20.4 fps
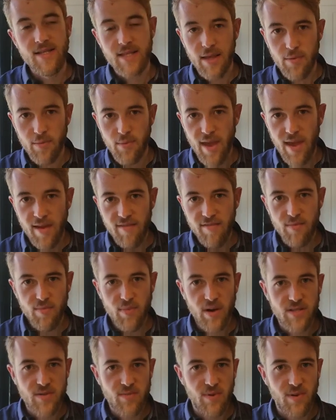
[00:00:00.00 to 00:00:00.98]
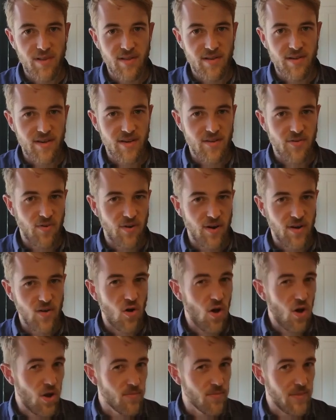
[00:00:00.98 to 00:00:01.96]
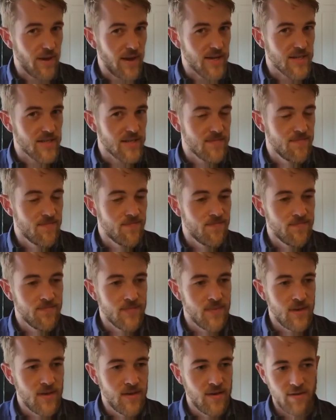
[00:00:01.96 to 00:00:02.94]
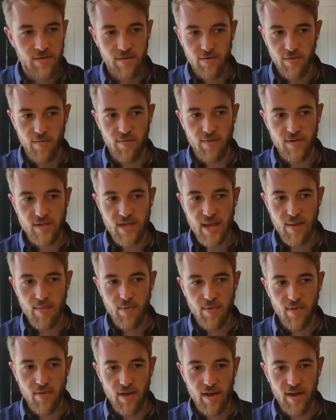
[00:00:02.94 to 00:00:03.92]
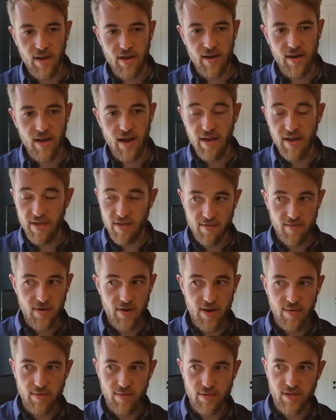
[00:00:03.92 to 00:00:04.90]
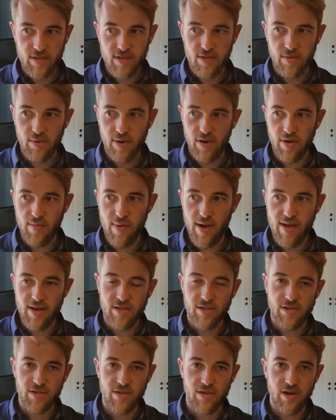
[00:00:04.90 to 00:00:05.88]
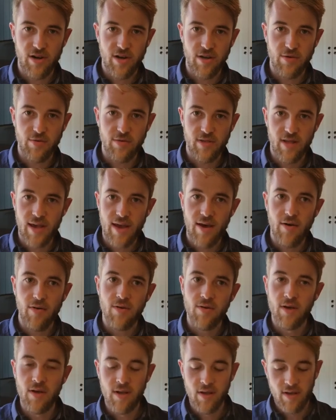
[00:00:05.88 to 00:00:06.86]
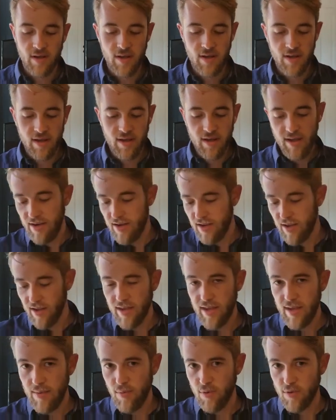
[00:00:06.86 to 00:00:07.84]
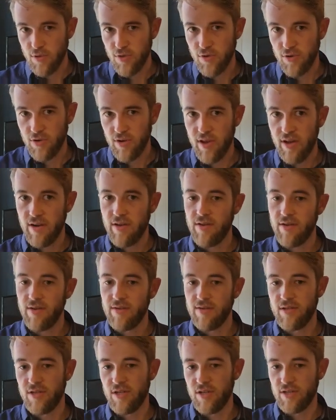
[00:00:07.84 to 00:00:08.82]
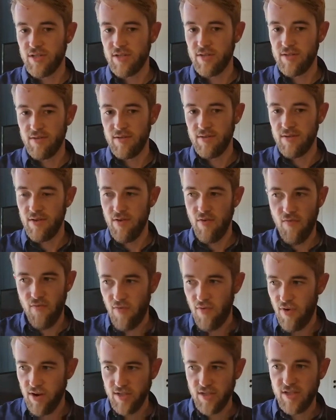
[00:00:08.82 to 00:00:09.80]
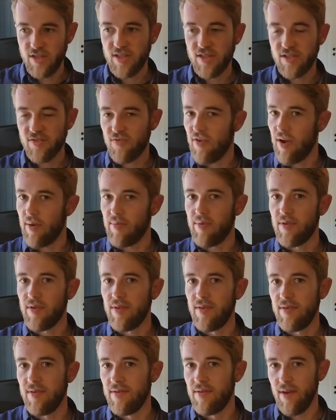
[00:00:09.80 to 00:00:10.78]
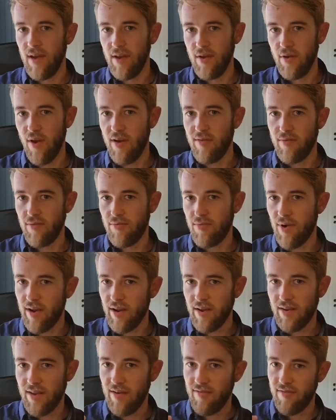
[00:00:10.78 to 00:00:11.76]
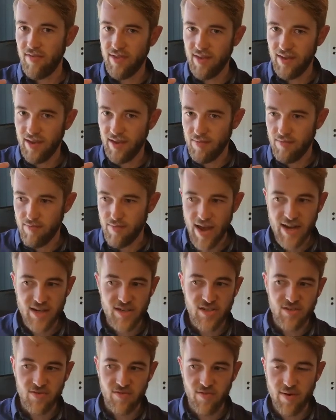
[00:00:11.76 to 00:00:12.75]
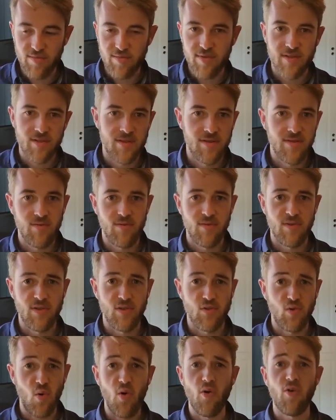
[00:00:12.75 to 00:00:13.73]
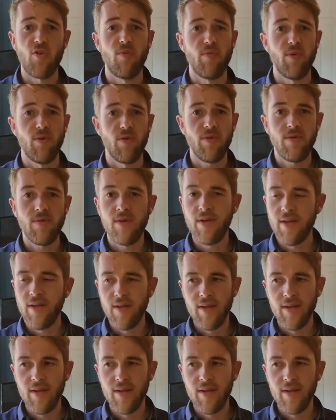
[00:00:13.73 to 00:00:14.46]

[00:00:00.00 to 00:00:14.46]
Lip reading: is that we have the possibility to create callbacks. So for example, in i3, which is the window manager I use now, hitting a keyboard shortcut just runs a script, and you have to write everything in bash scripts, which is horrible.